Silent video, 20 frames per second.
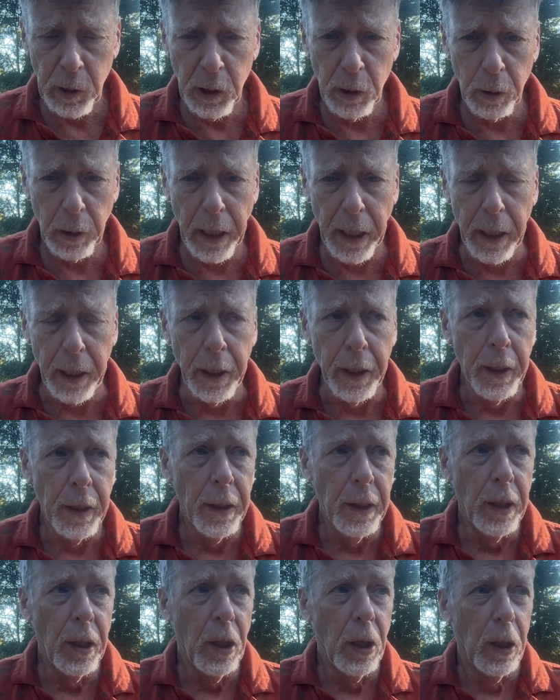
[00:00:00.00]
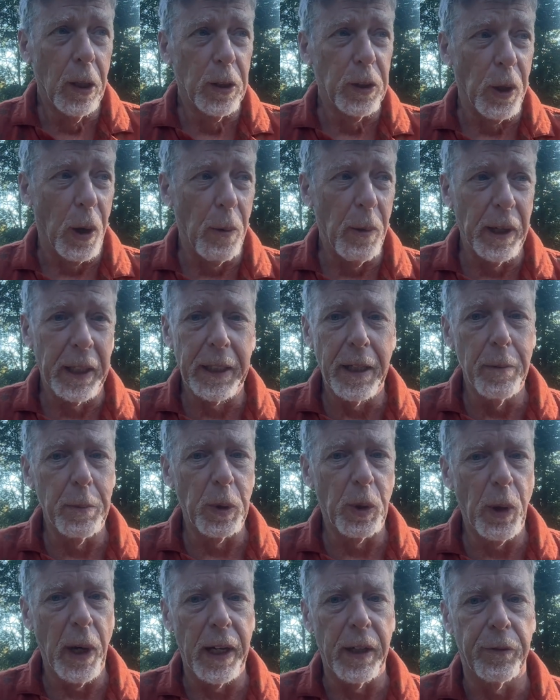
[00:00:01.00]
Okay, so I want to give him
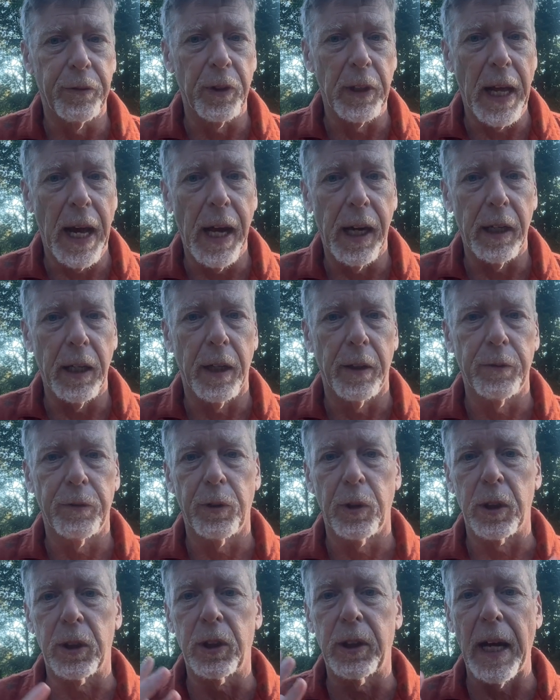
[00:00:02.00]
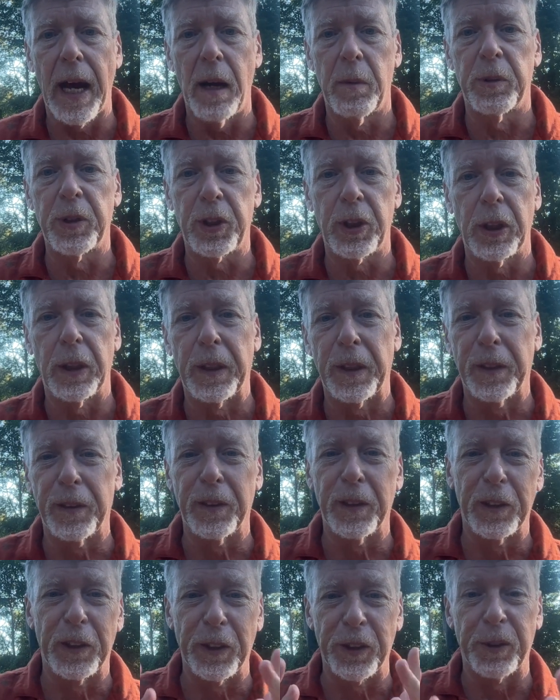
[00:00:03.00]
credit for that and for establishing
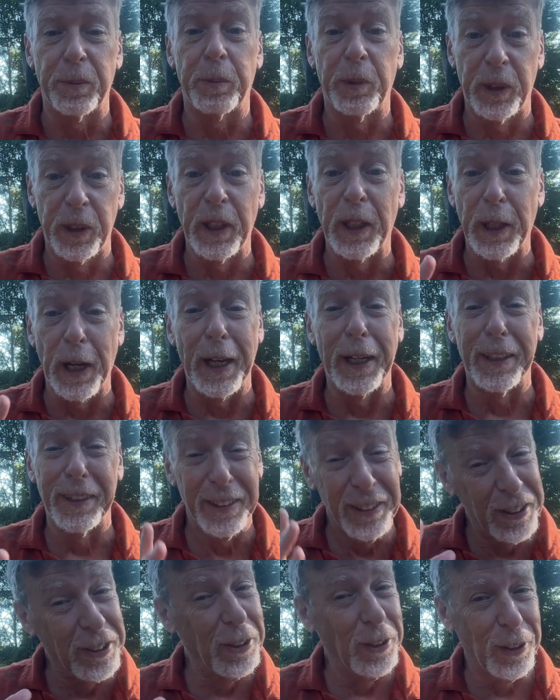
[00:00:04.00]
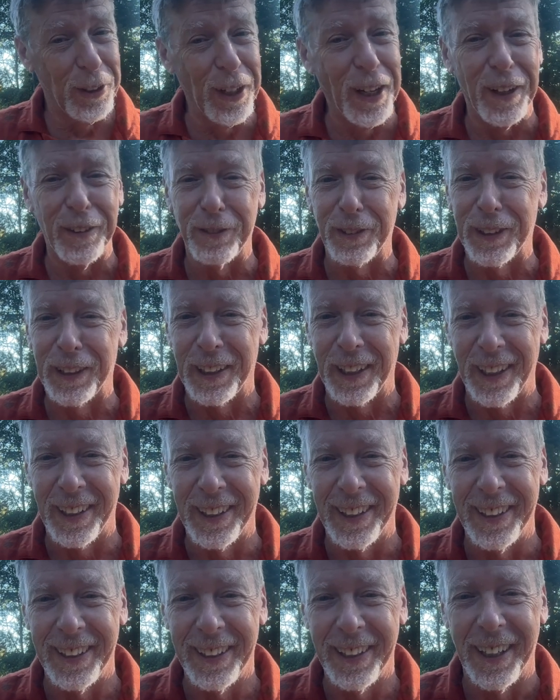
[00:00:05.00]
the discipline that I still love and
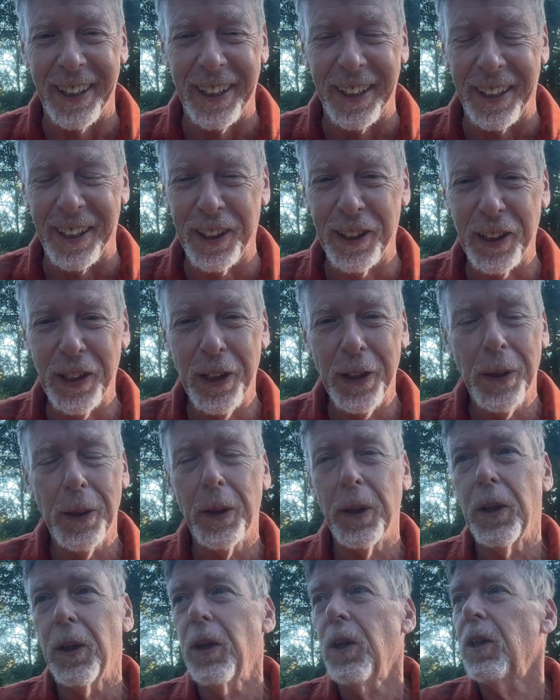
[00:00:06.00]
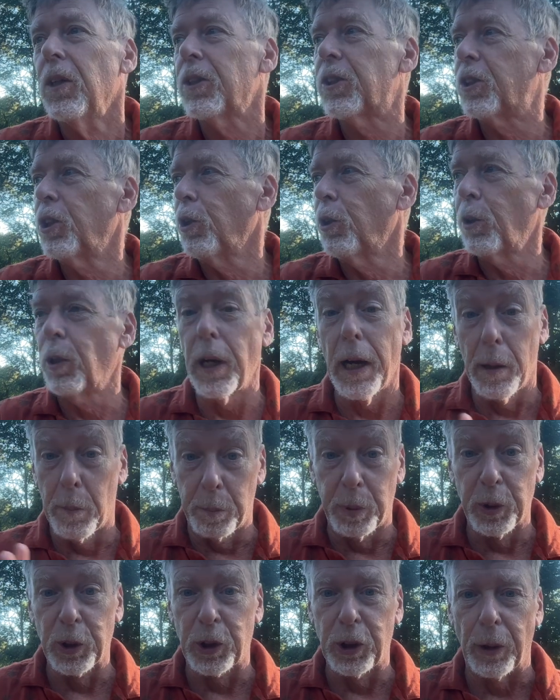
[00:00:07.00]
I still am
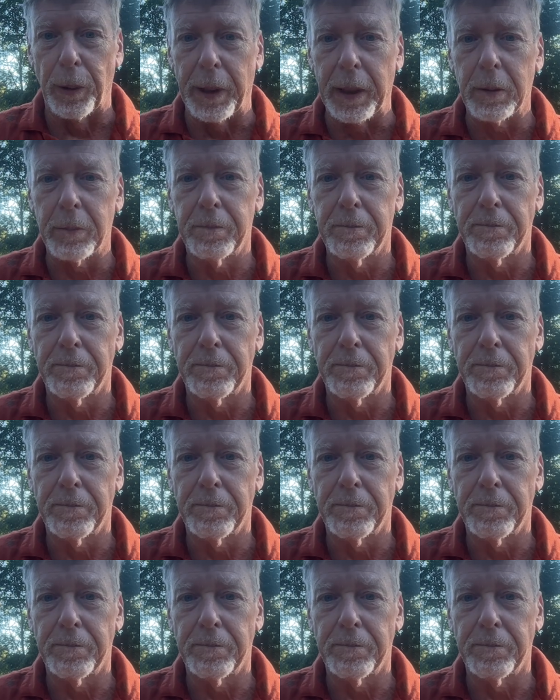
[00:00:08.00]
pursuing.